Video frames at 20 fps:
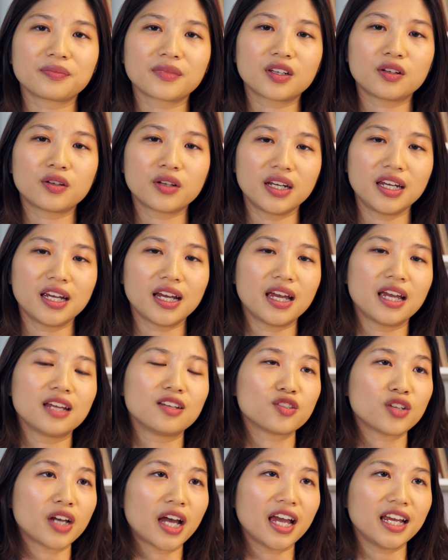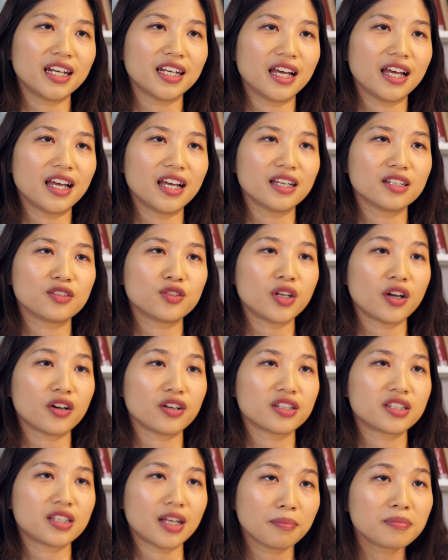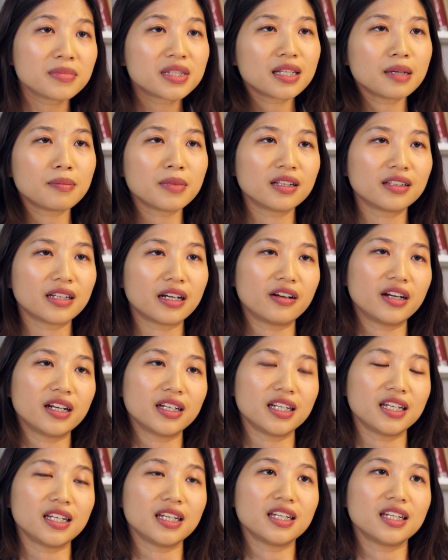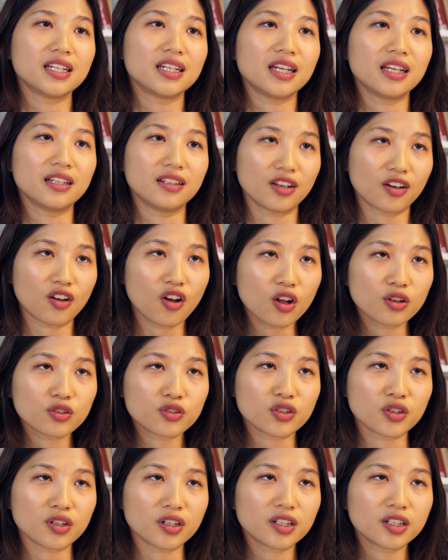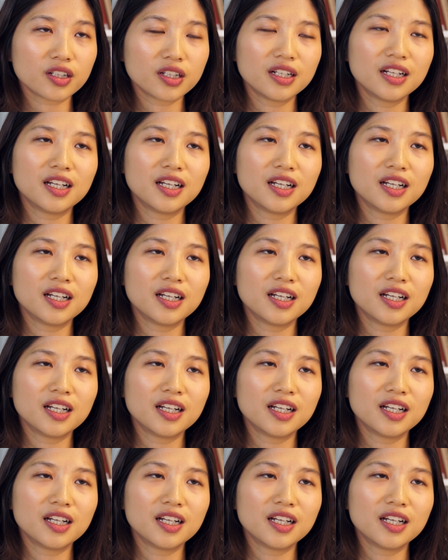Korea and China share some similarity in the culture.